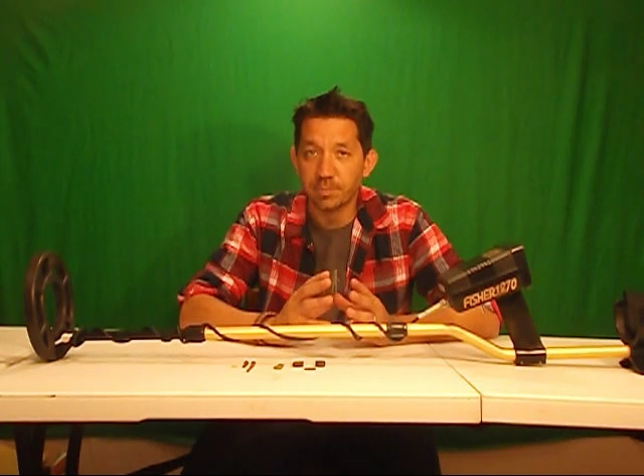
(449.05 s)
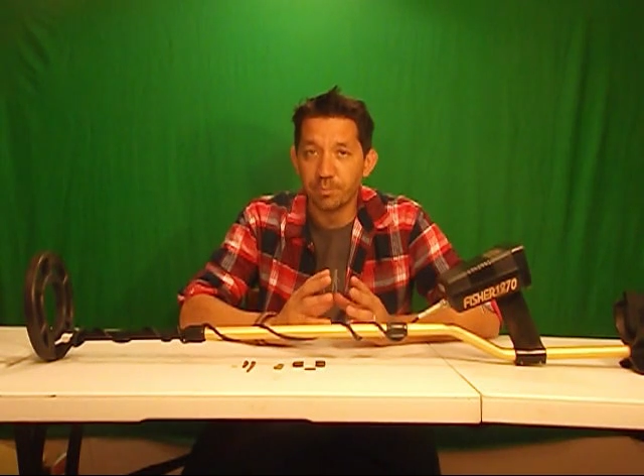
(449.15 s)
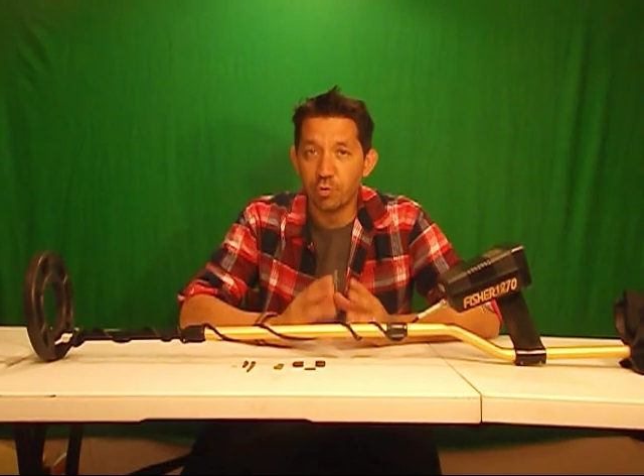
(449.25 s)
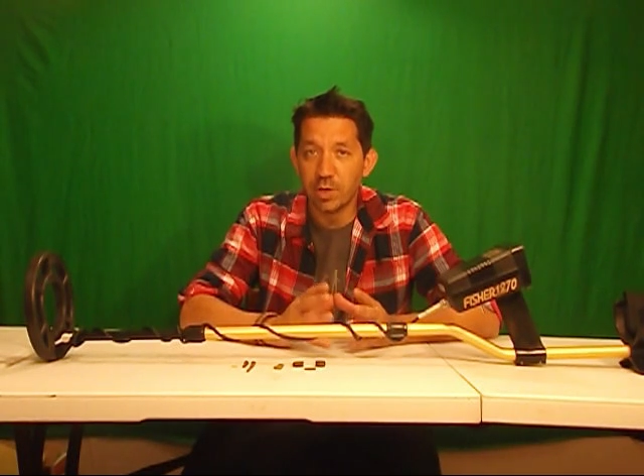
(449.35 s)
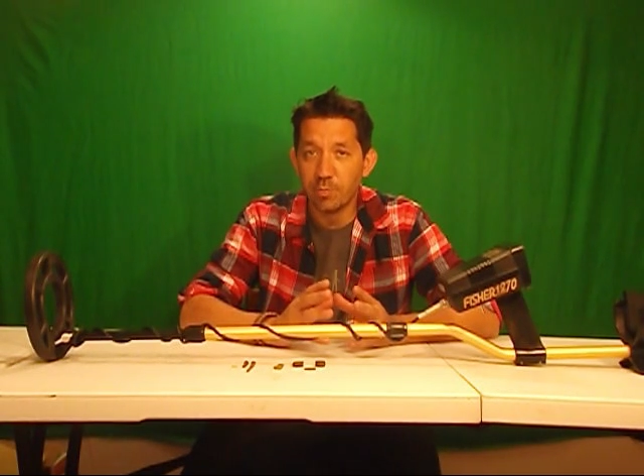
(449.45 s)

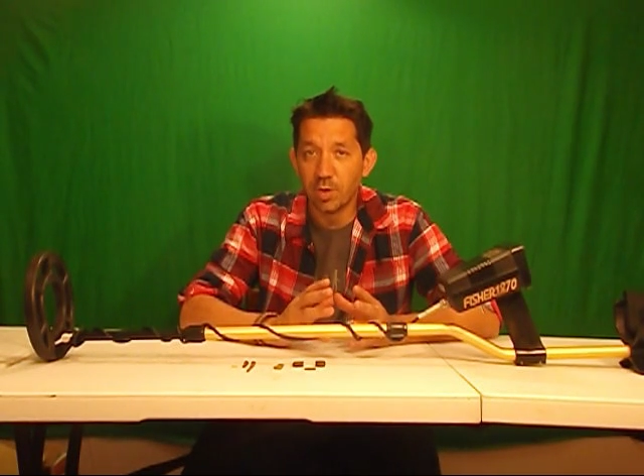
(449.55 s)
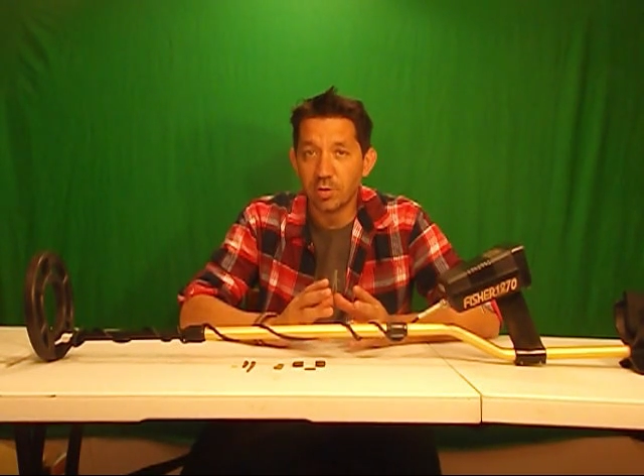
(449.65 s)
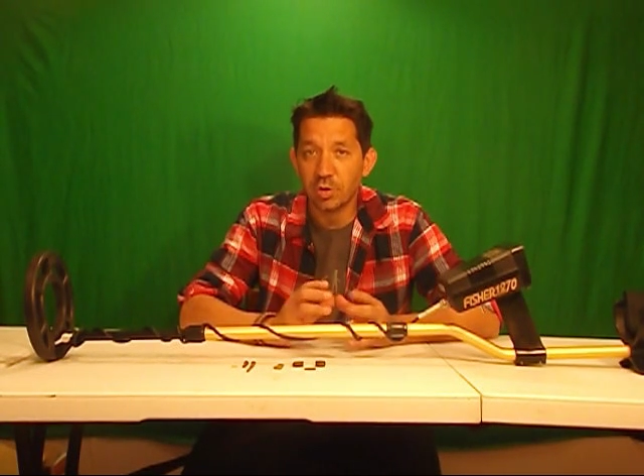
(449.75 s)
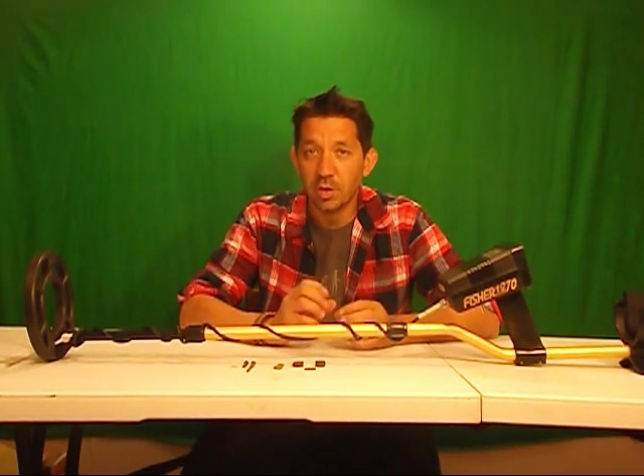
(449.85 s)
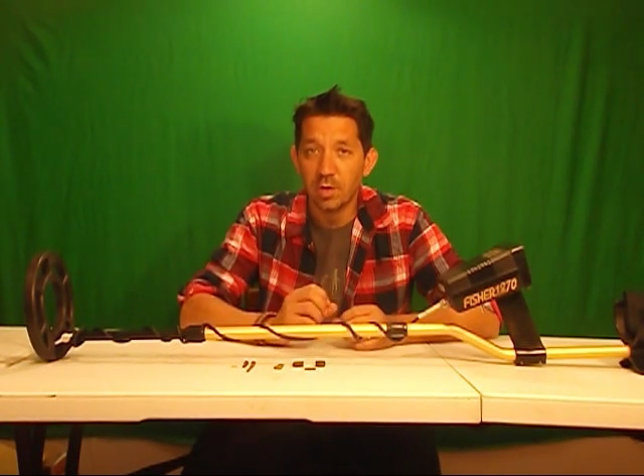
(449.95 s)
pretty
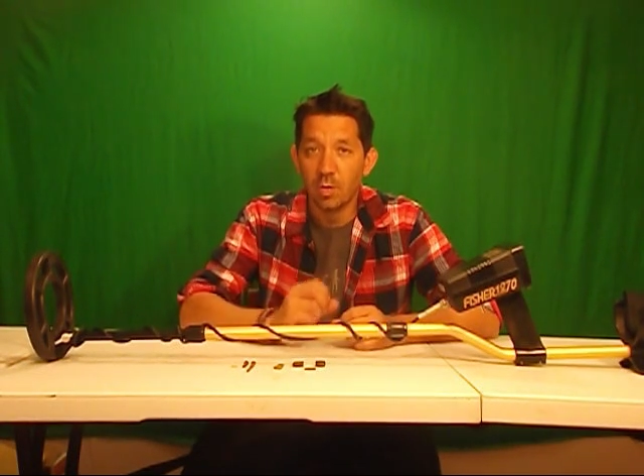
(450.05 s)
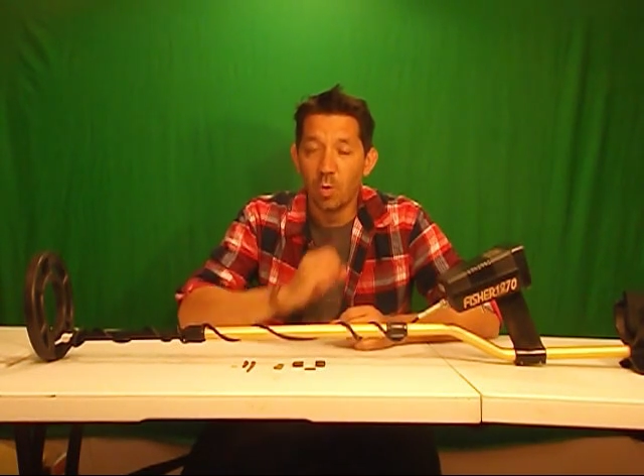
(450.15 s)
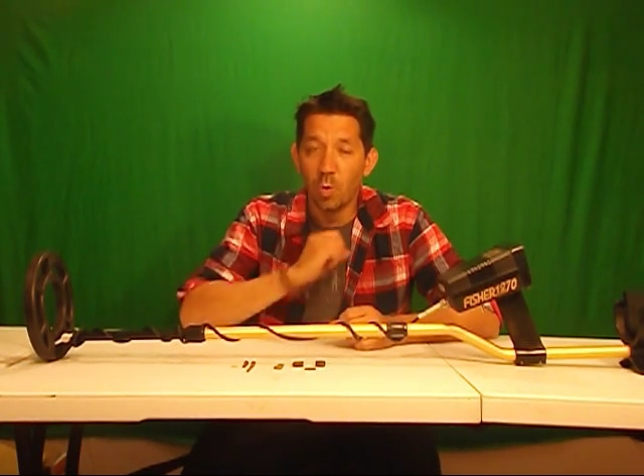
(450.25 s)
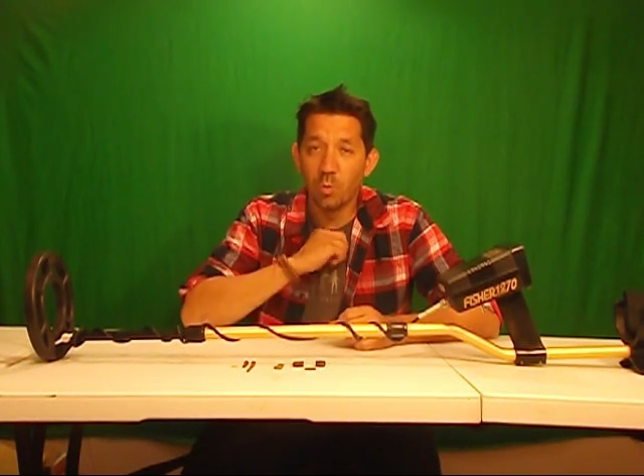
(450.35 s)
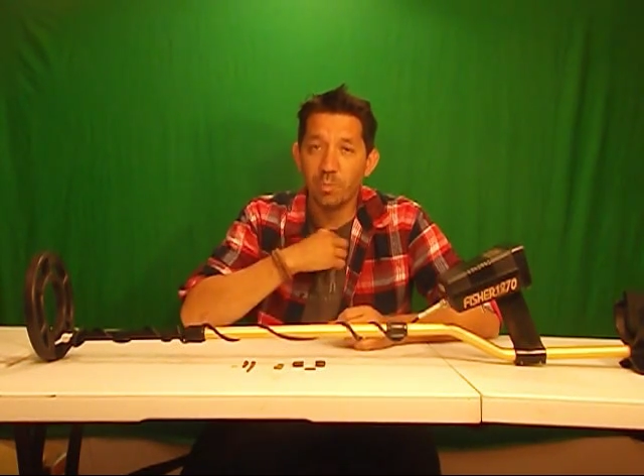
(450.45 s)
much
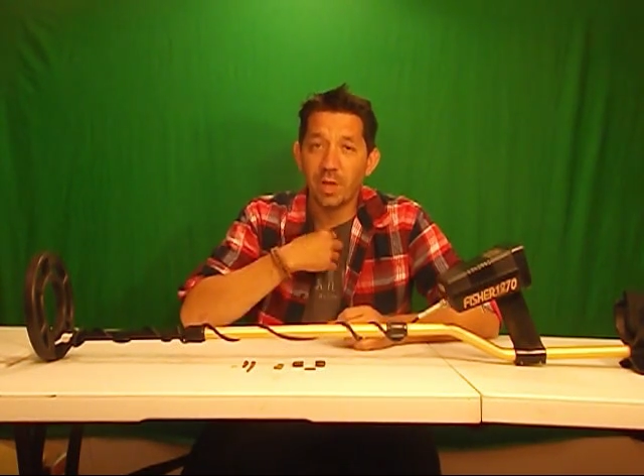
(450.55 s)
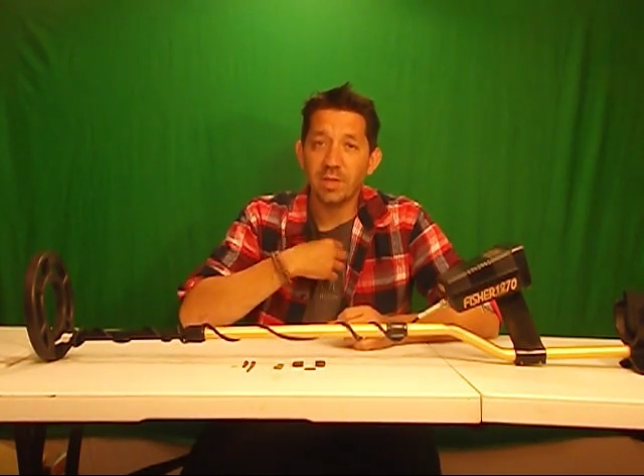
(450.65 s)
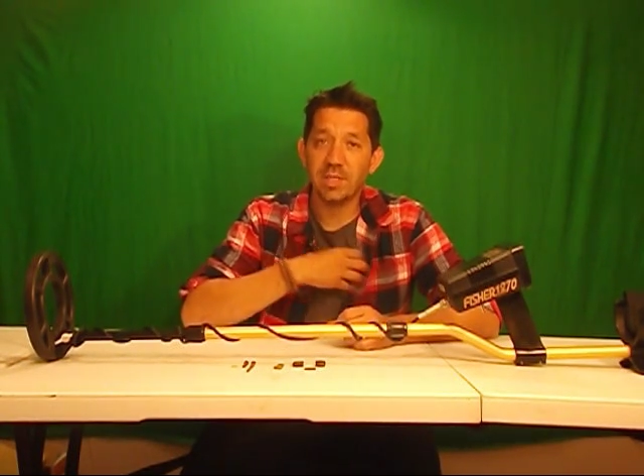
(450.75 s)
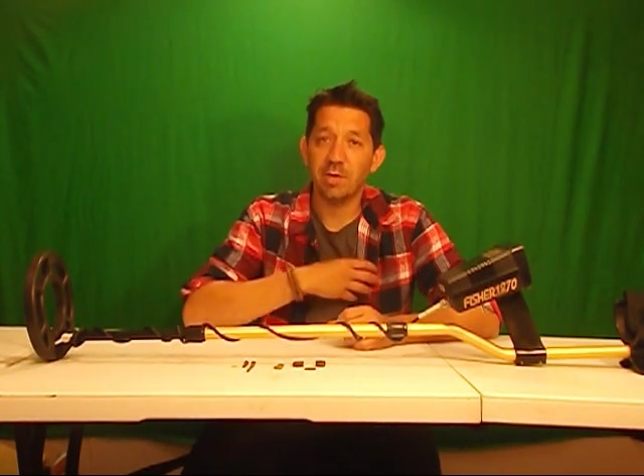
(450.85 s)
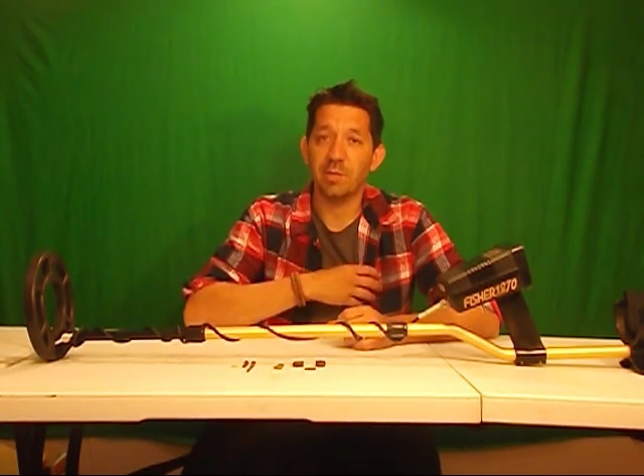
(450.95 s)
old
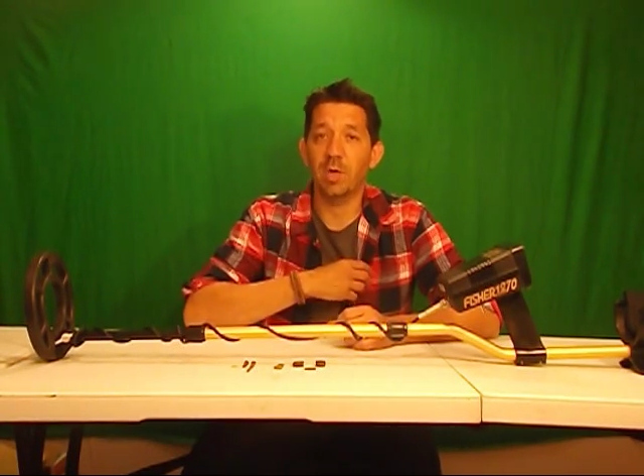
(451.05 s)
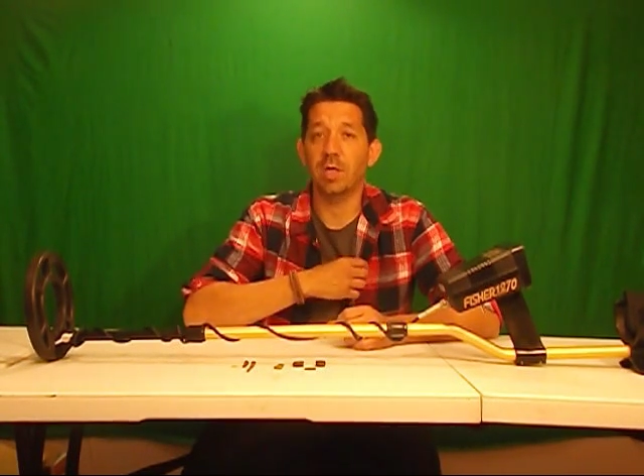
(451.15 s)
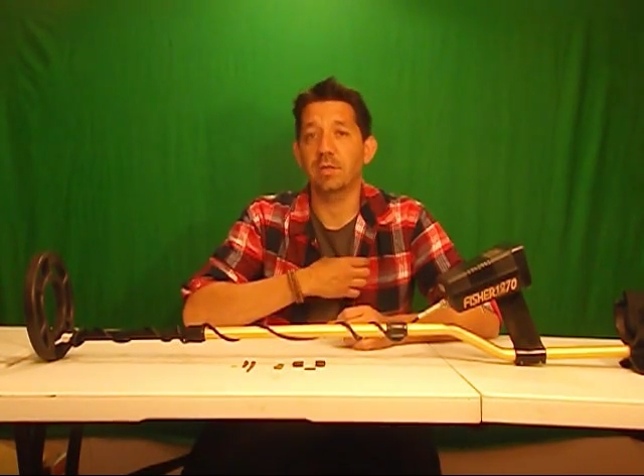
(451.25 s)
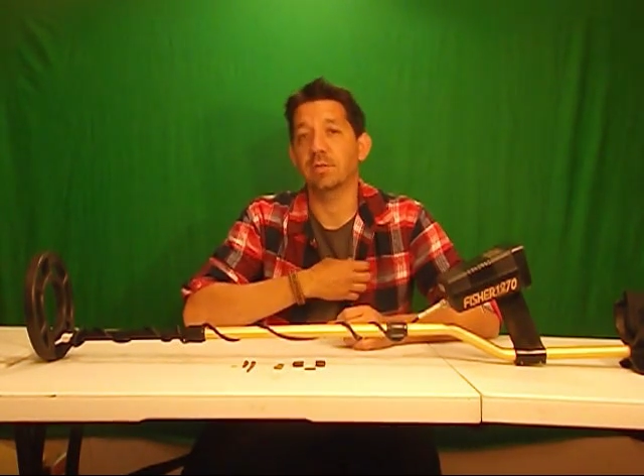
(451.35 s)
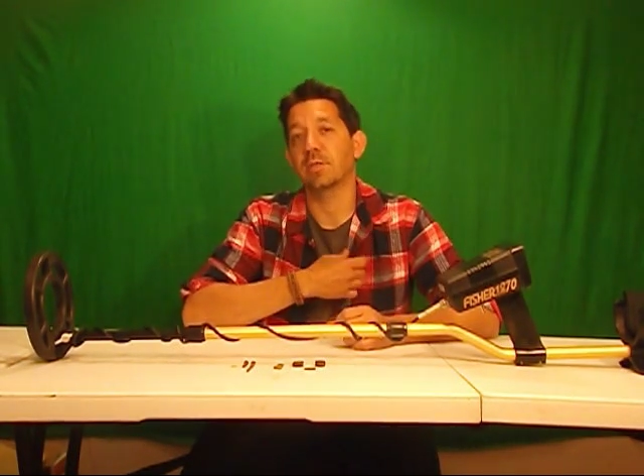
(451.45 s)
military
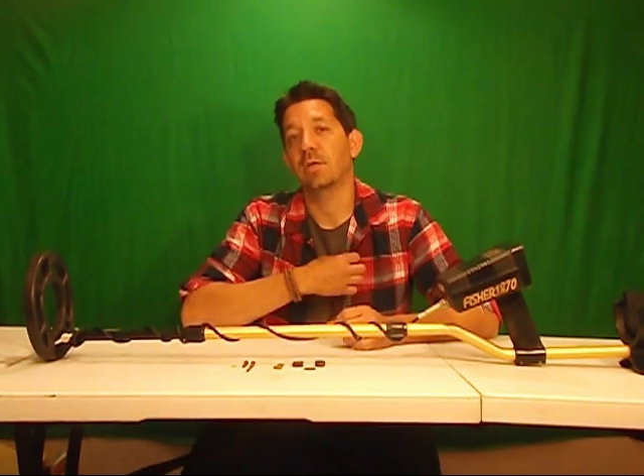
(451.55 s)
buttons.